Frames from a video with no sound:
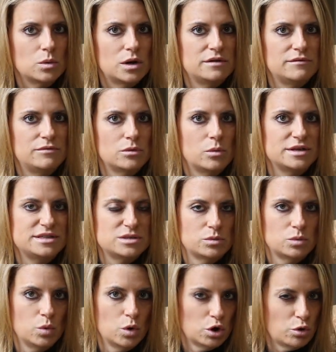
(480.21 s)
one of the ones that
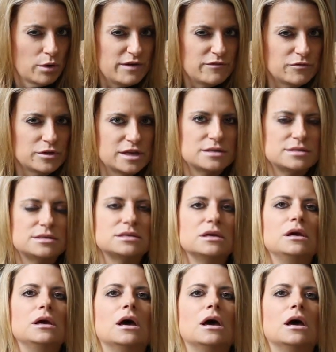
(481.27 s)
would work great for this.